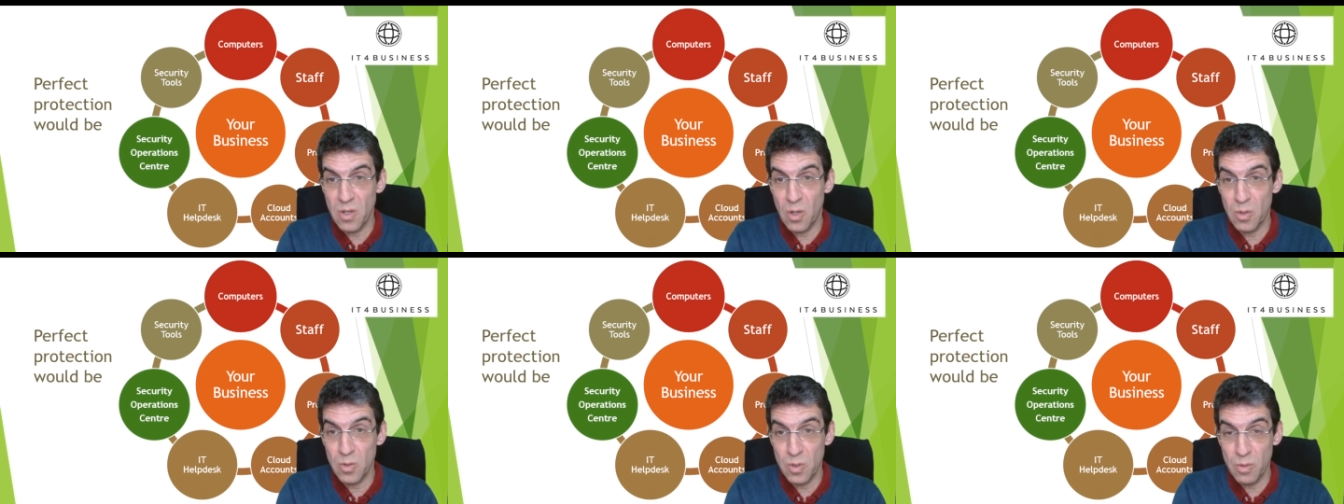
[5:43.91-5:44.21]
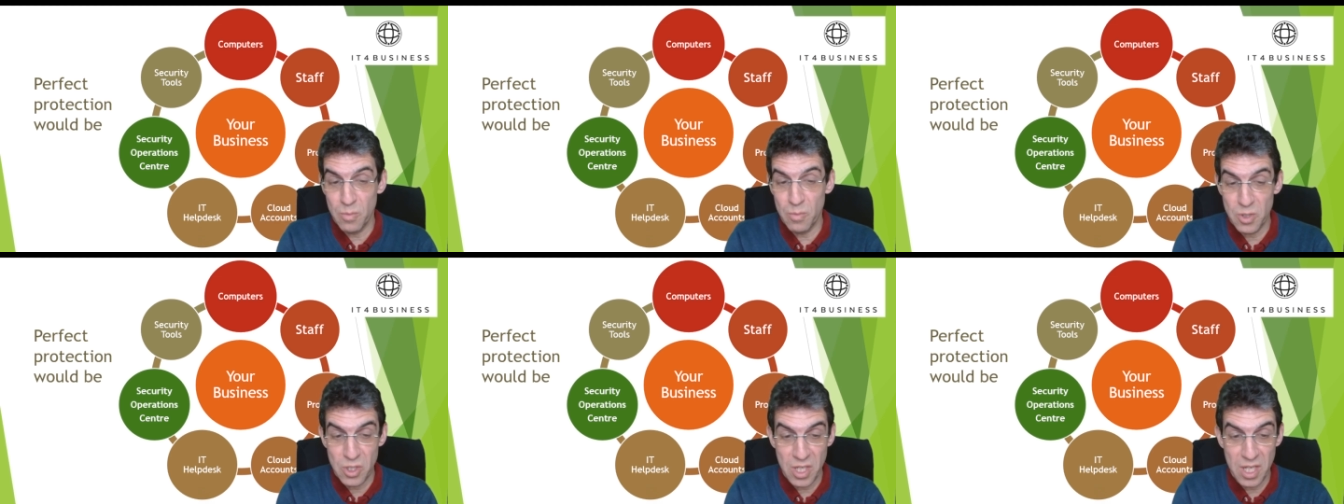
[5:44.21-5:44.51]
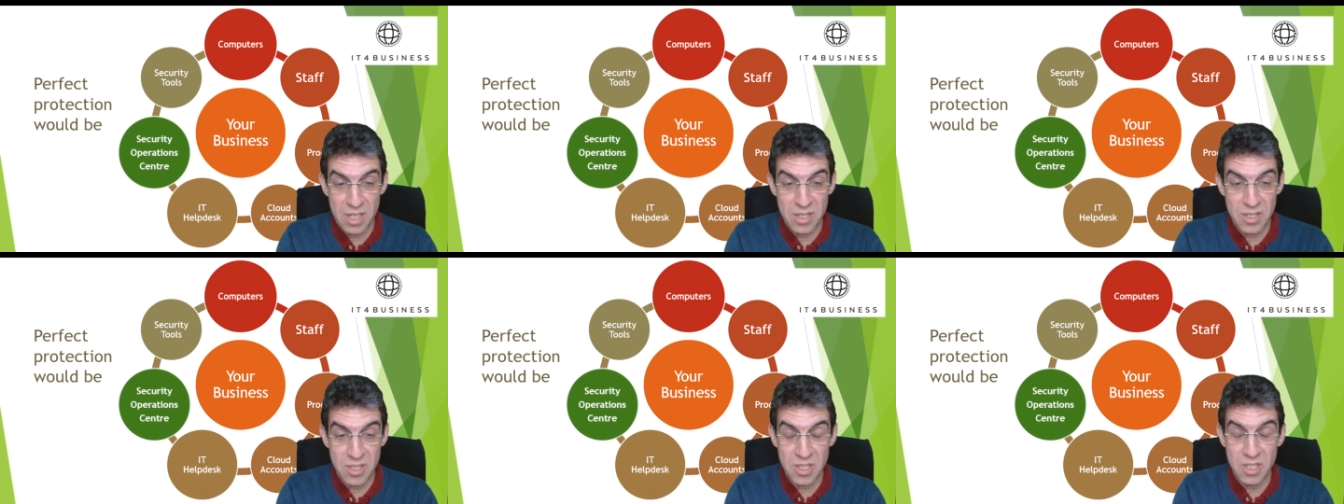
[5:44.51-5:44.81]
on your
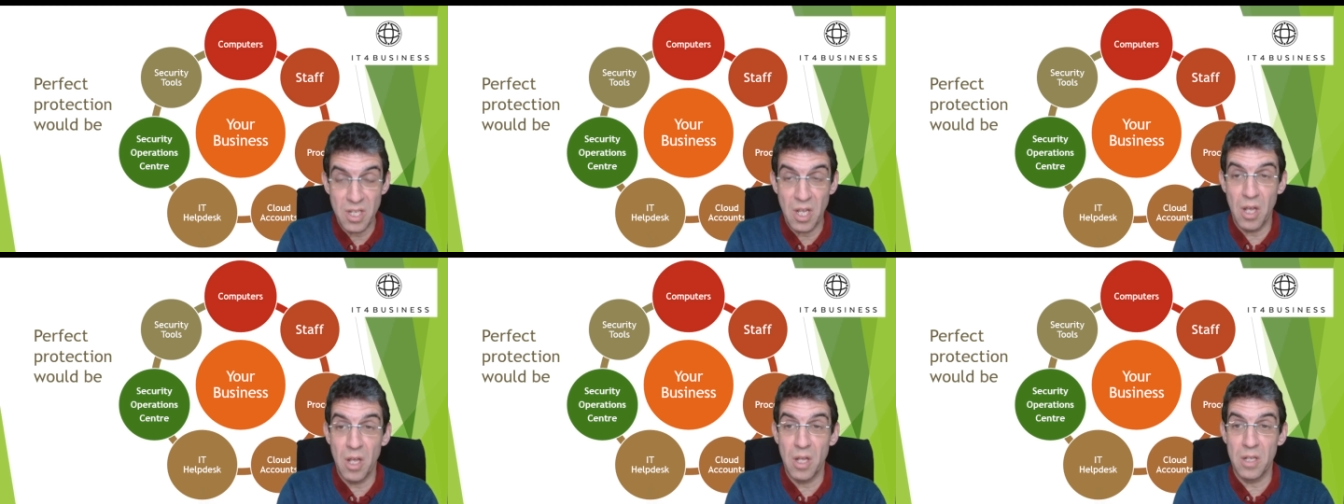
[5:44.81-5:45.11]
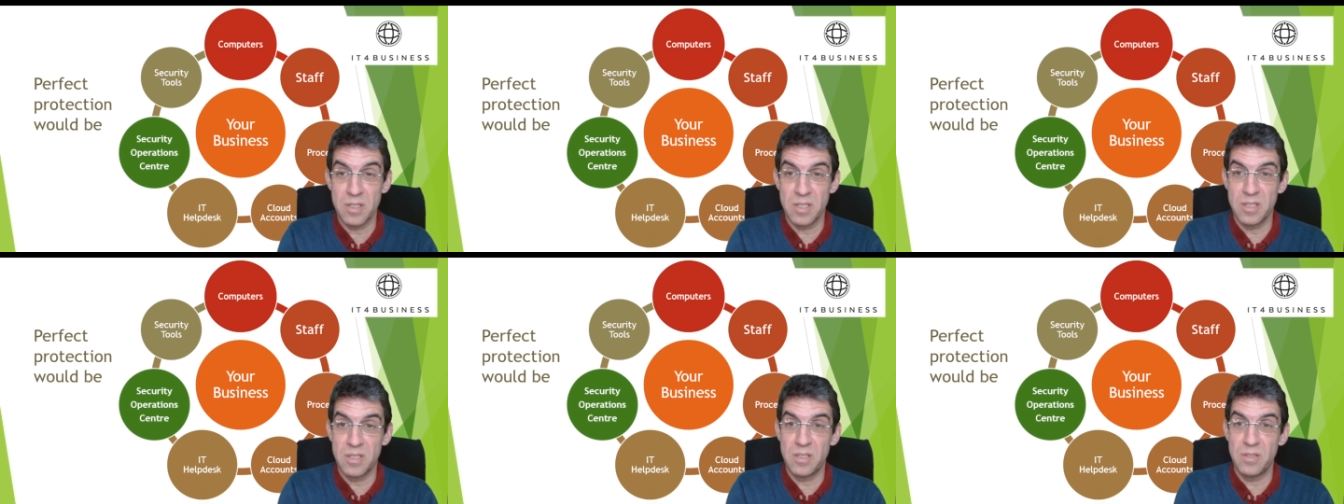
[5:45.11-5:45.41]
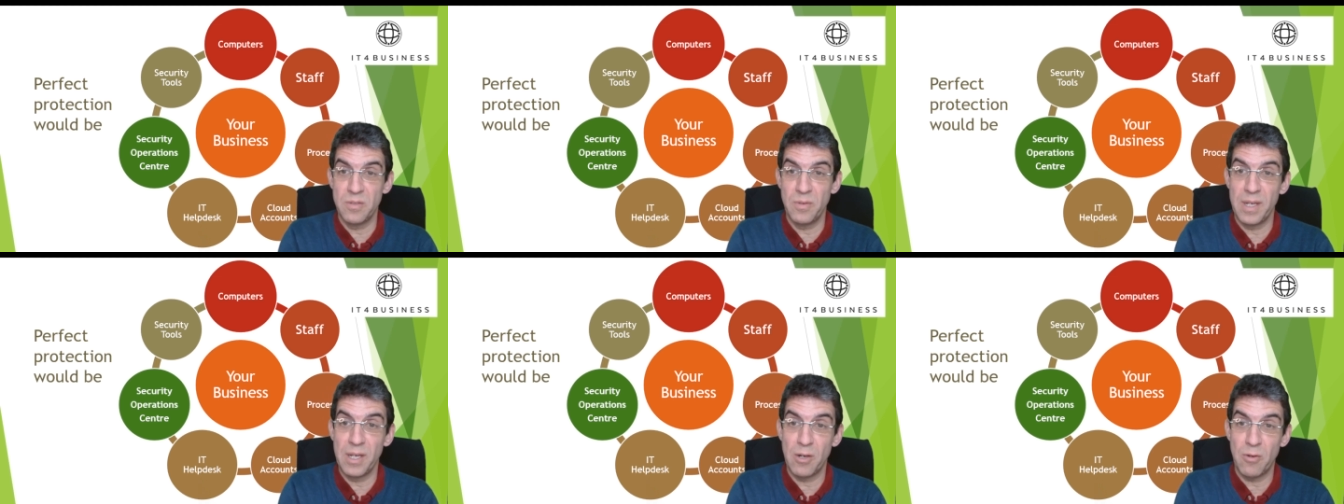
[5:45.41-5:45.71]
machine starts
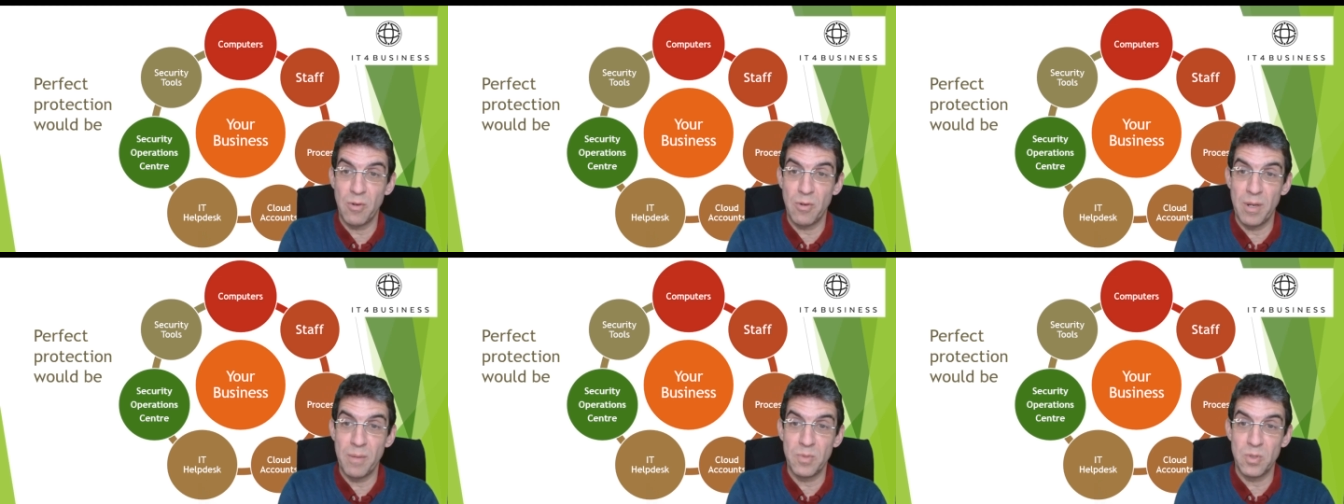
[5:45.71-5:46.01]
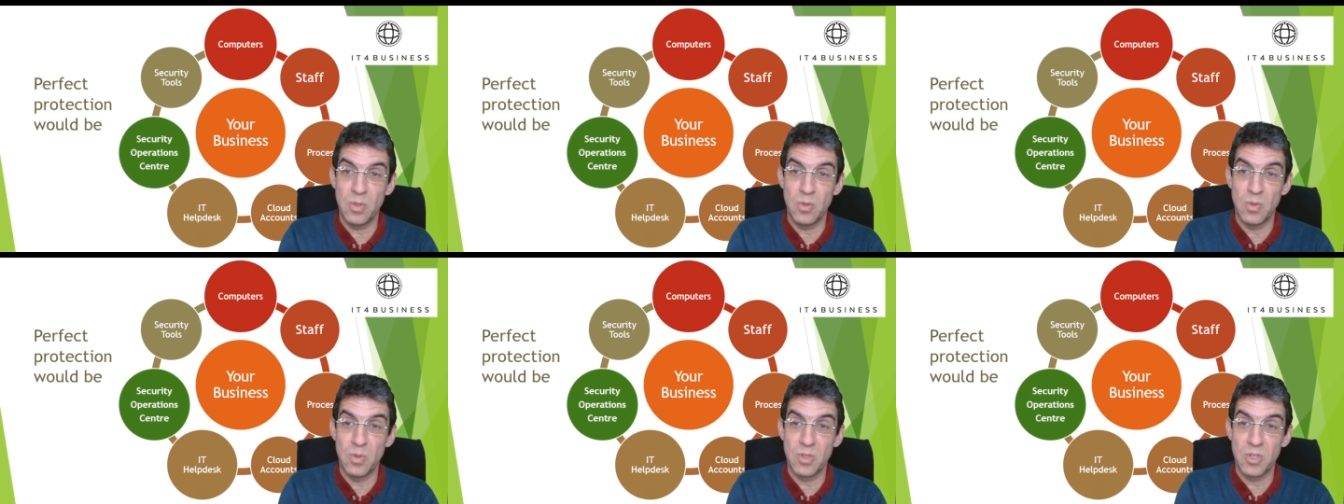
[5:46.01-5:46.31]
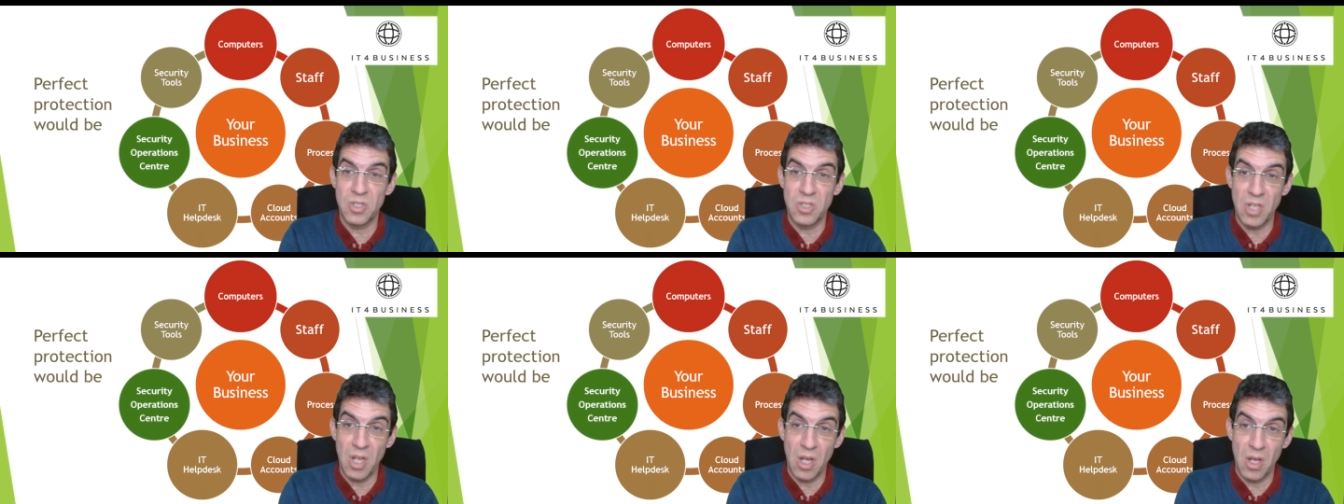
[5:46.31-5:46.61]
to encrypt or
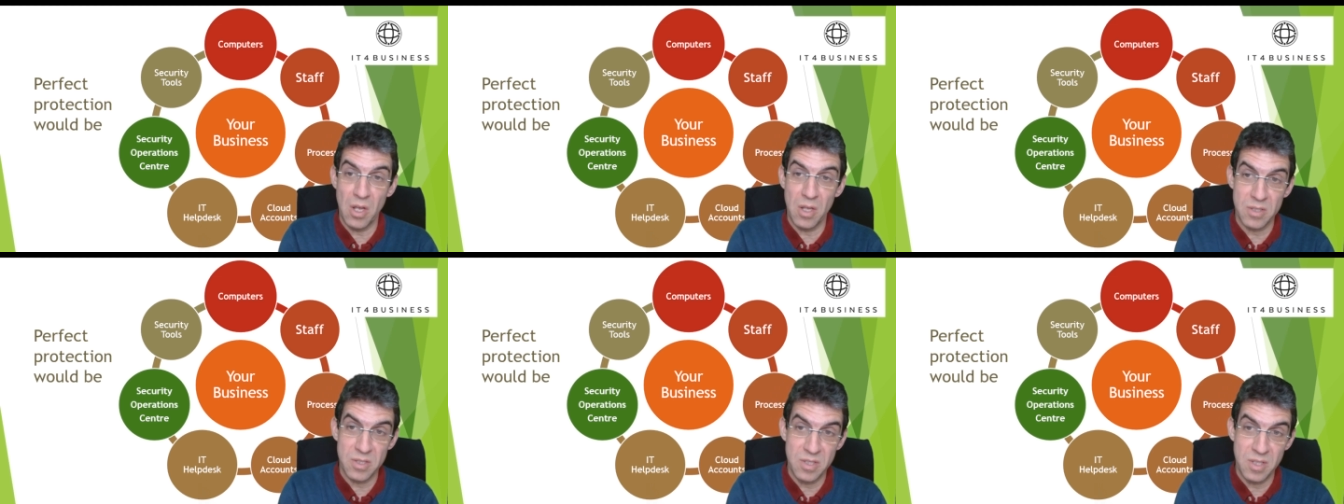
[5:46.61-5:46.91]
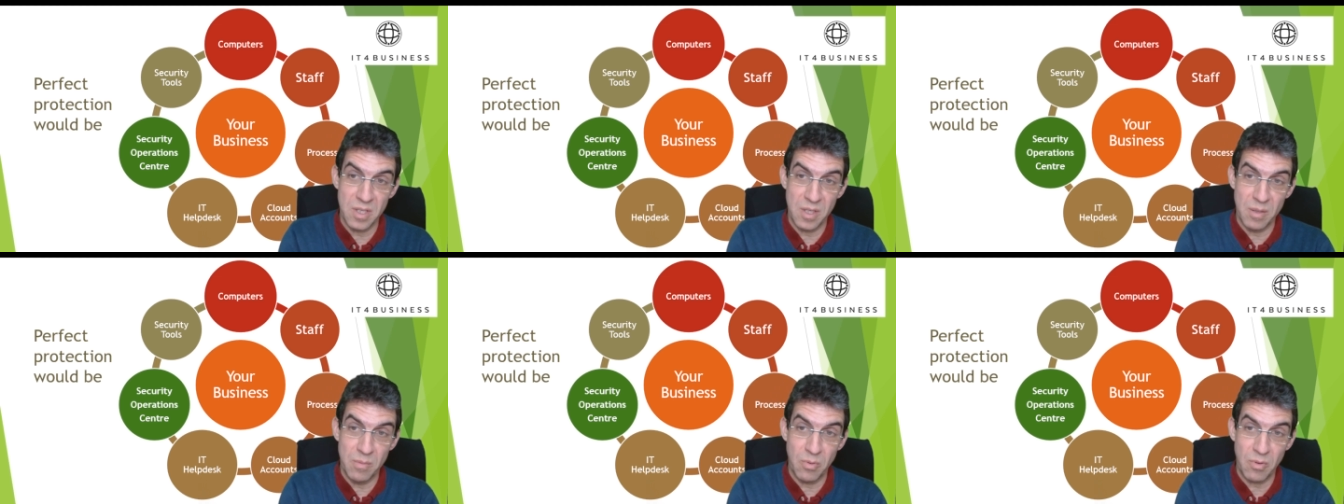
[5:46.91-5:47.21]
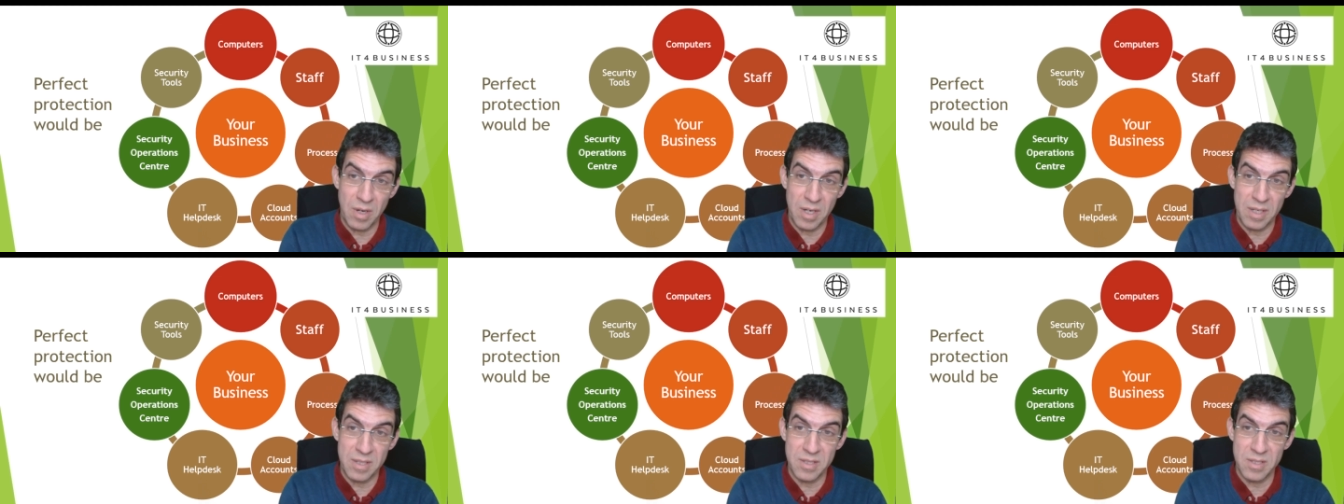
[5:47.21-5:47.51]
starts to
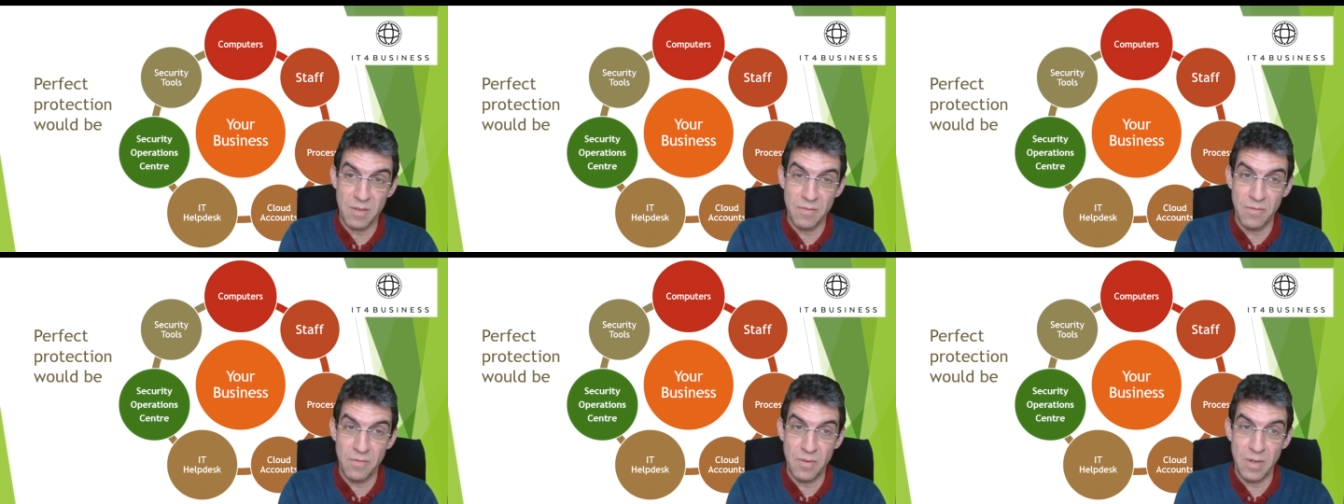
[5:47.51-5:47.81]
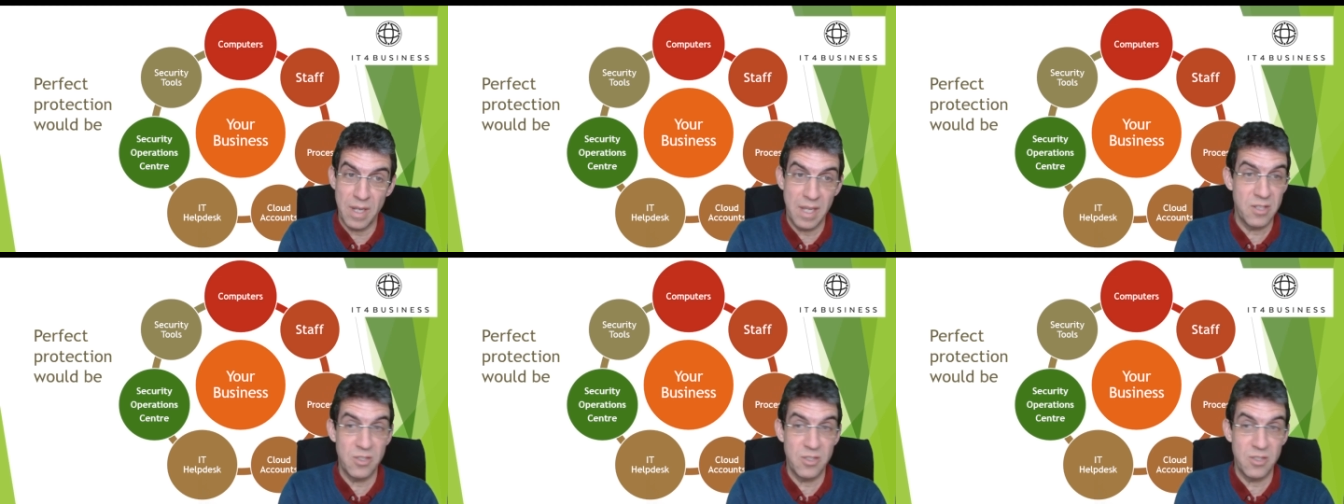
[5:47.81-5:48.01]
compress software,